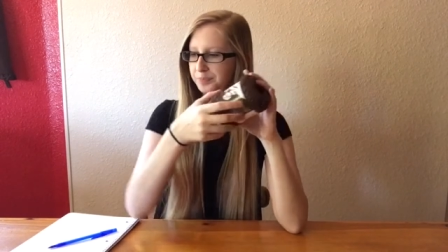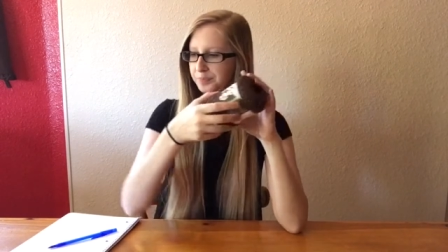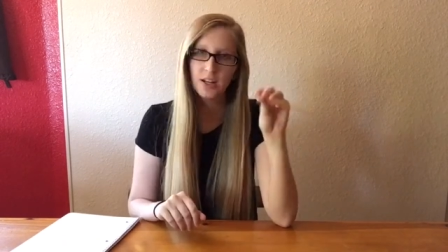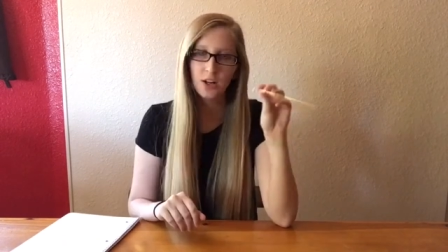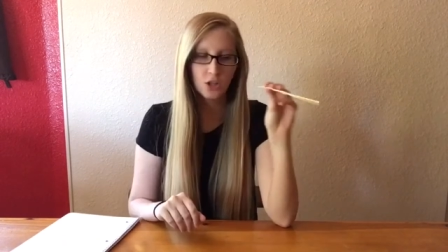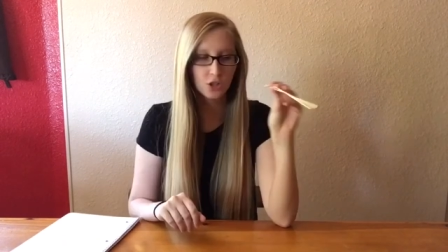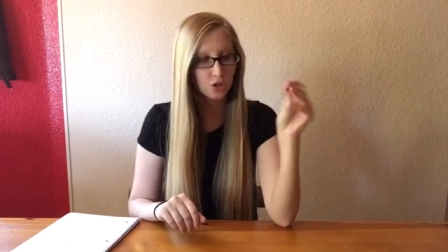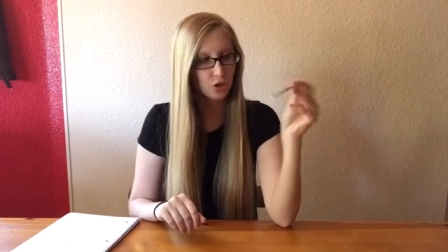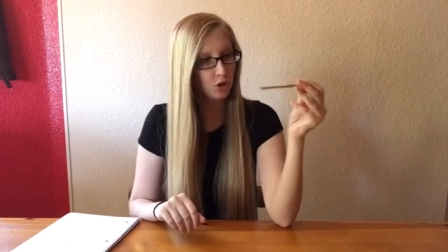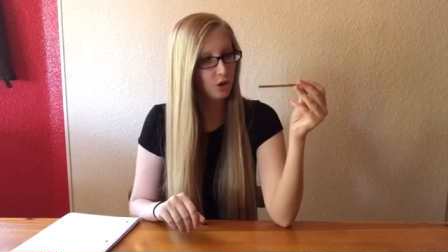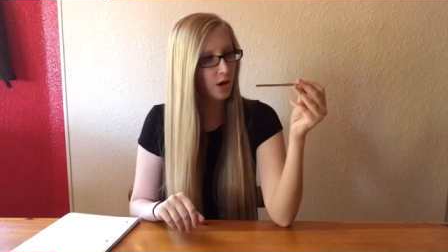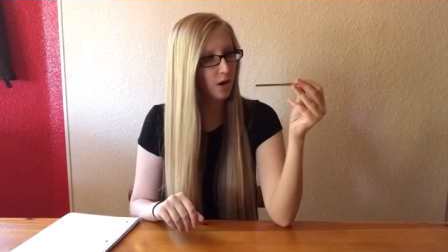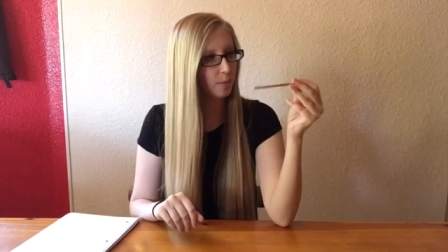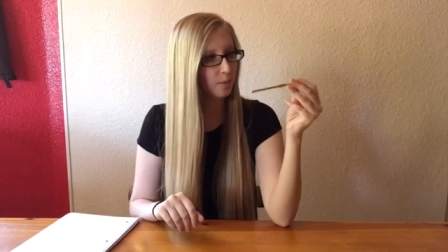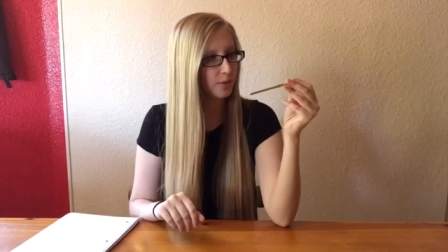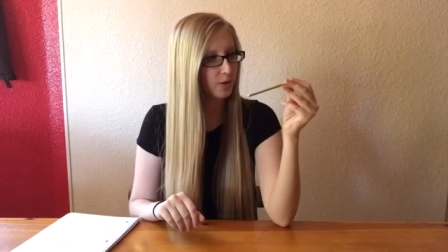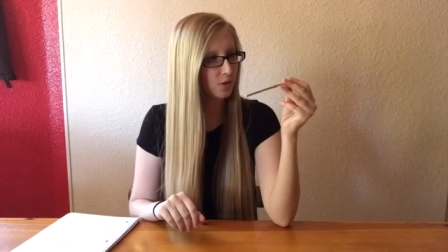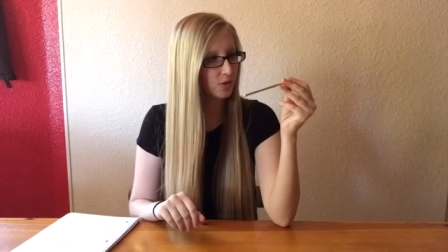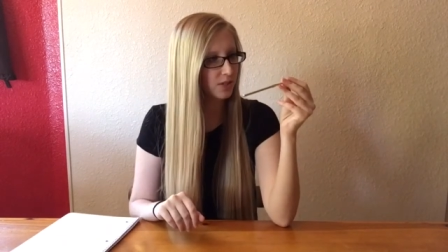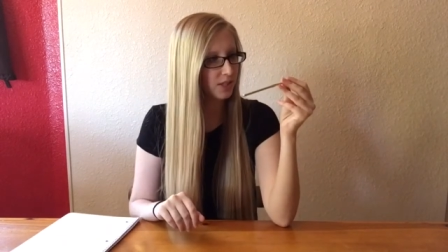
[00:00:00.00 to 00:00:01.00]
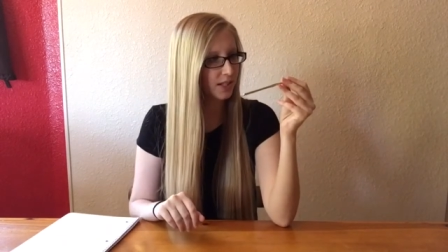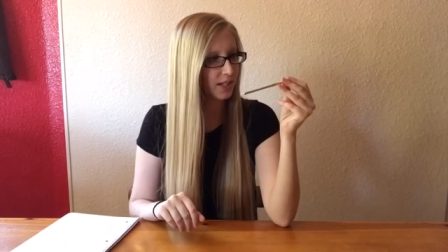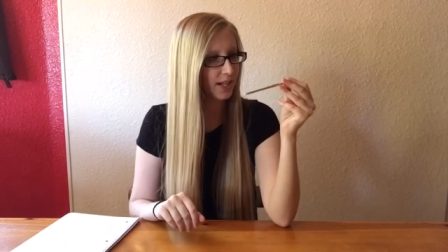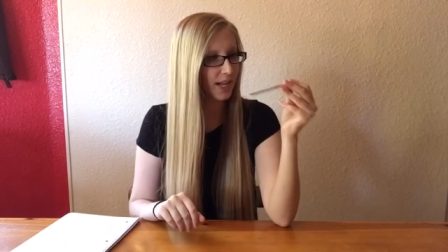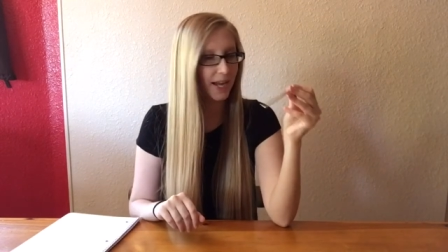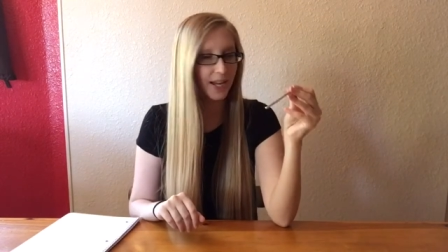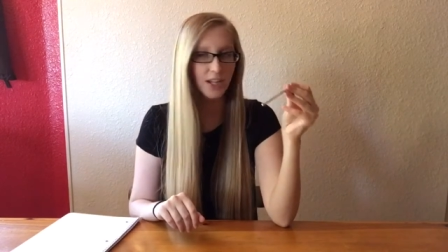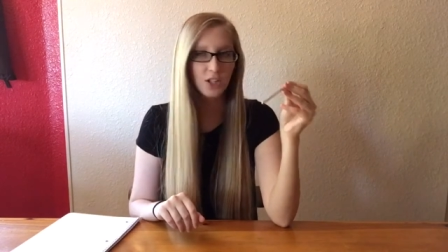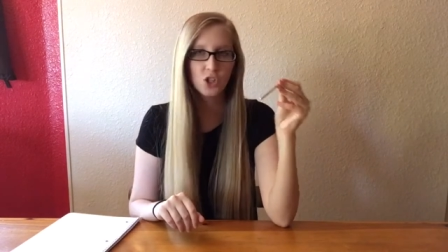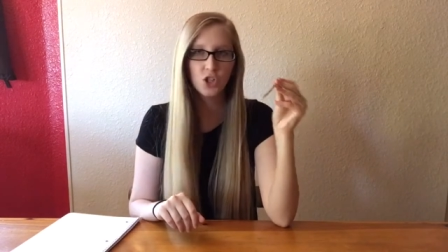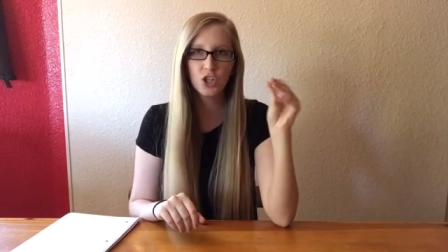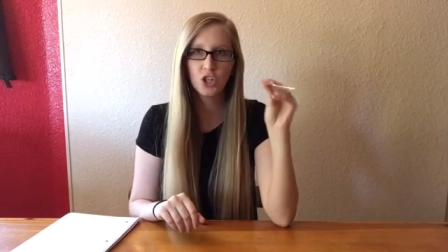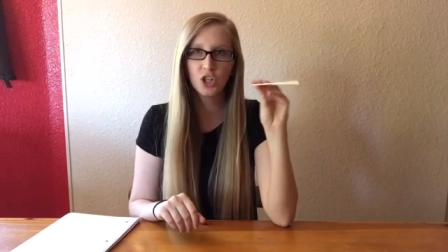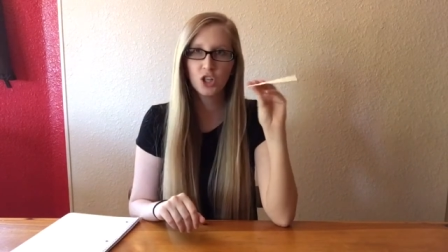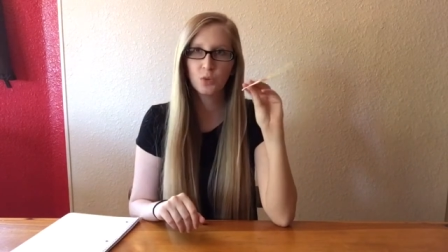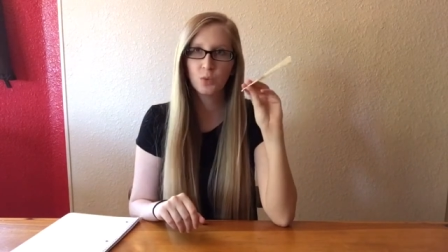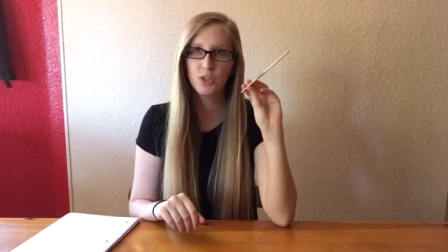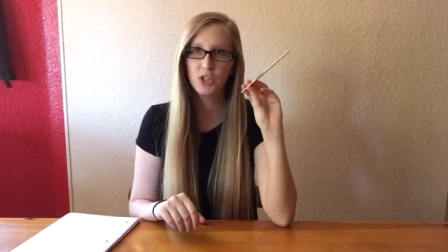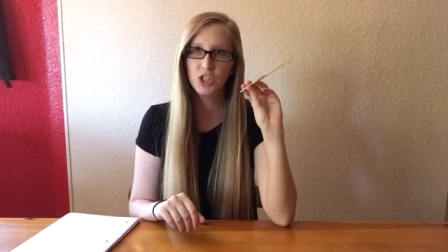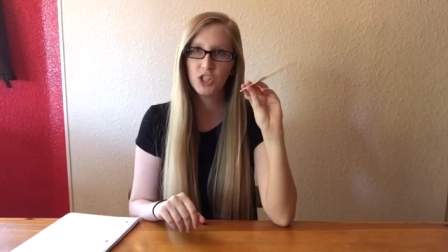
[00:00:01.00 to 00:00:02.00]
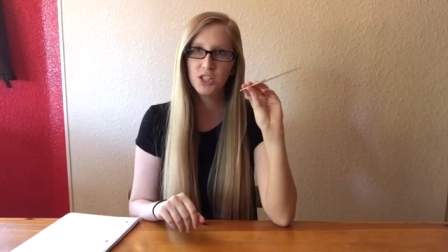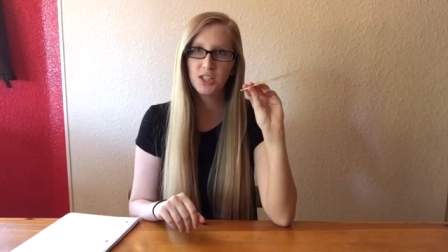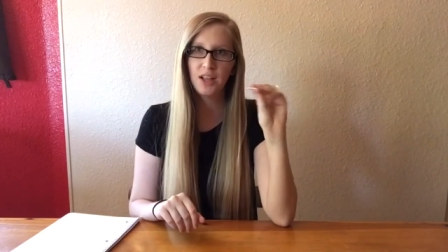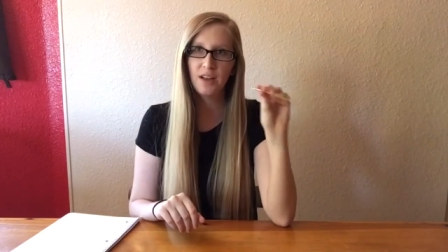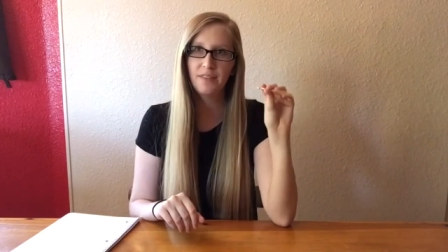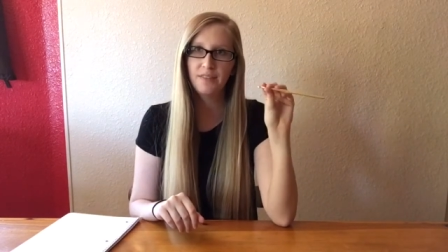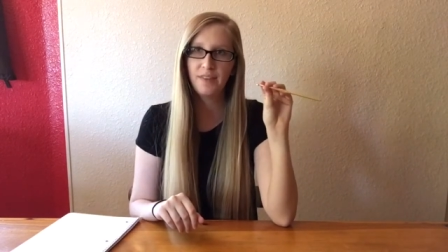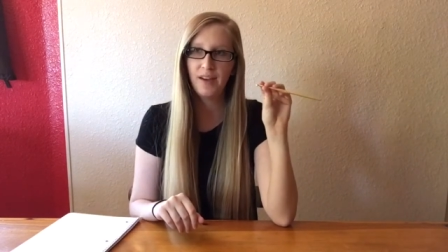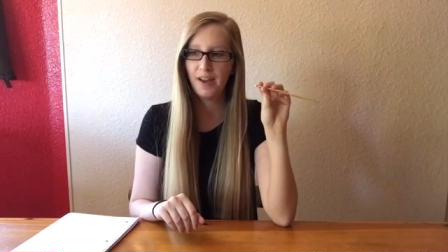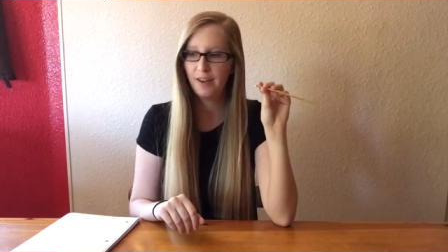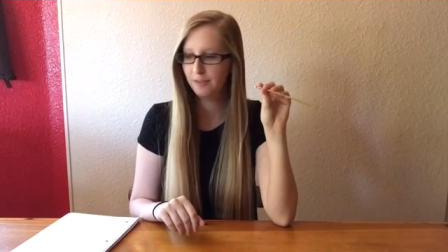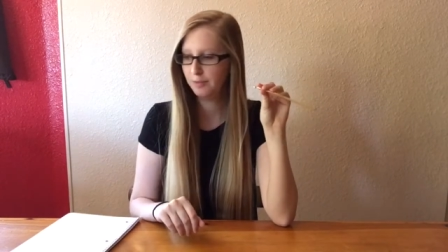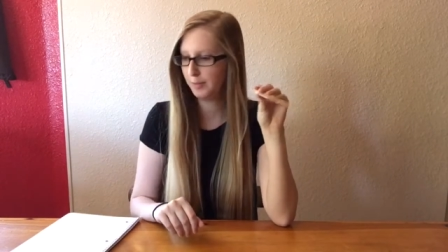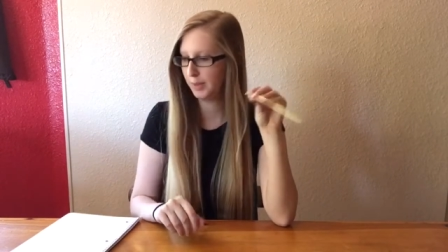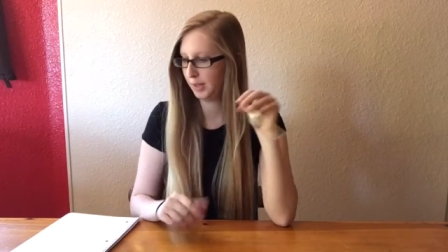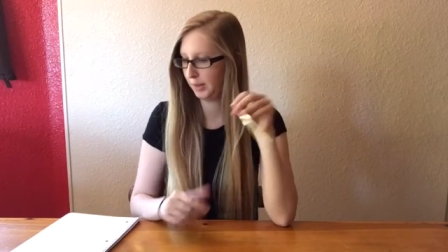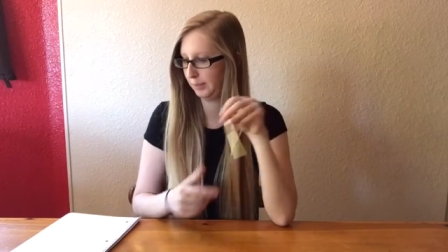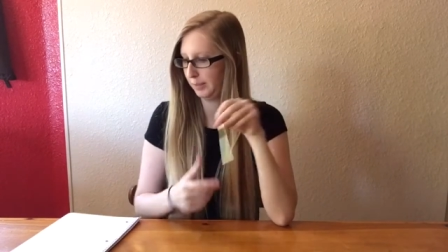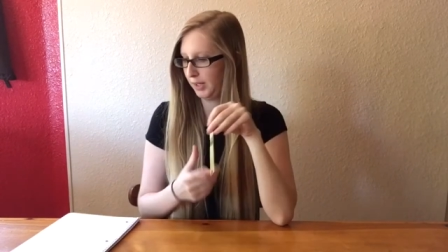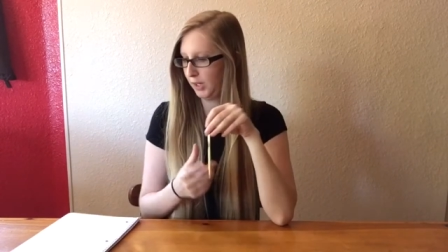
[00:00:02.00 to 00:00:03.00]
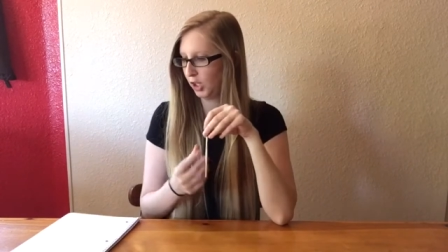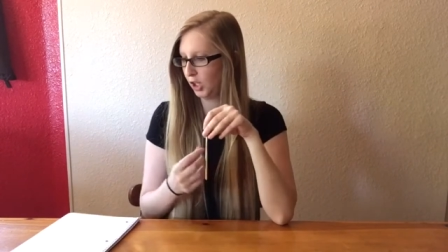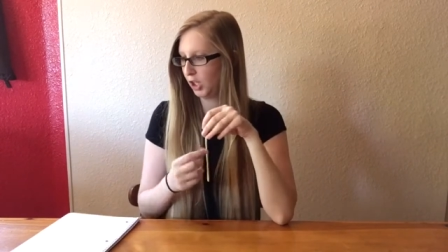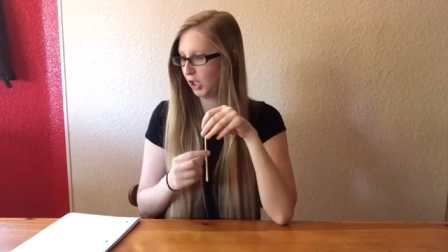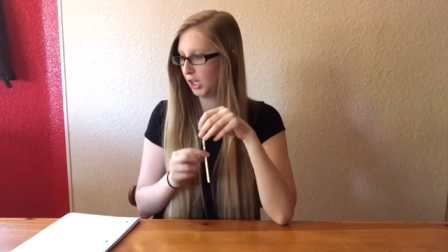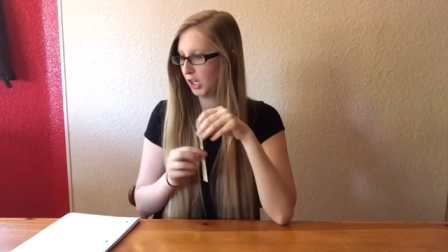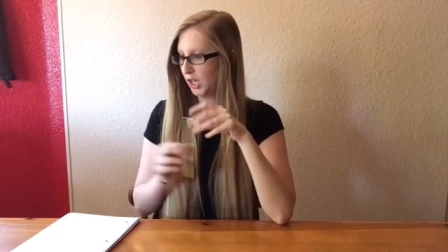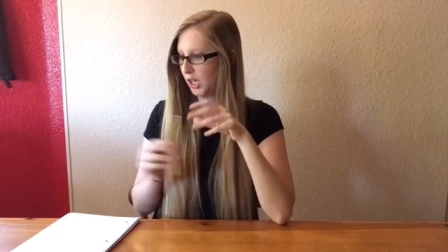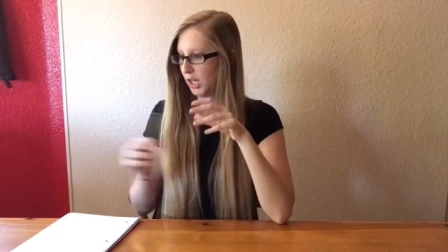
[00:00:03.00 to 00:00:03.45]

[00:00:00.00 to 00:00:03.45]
And also I'll be using an H hook, which is a five millimeter.